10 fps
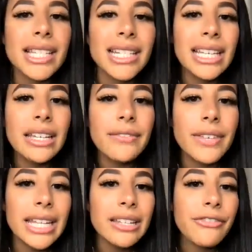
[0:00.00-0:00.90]
to live
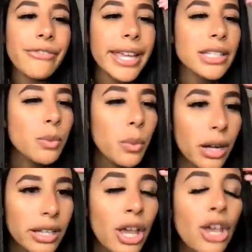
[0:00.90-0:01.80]
in phase
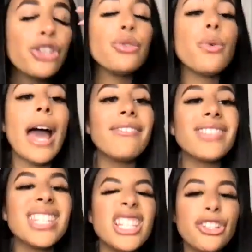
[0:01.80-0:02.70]
one. You have
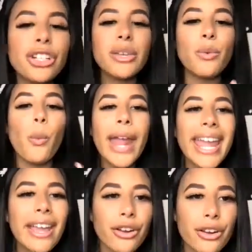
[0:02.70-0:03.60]
to literally
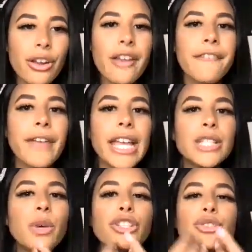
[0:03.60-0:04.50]
wear phase
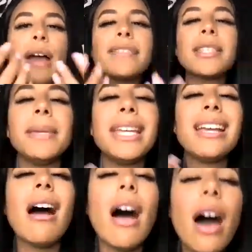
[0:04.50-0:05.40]
one. You have to
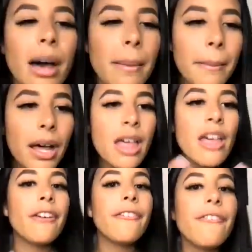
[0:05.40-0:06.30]
become
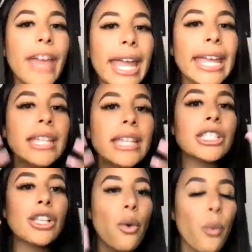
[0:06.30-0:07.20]
phase
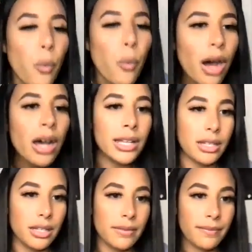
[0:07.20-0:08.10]
one.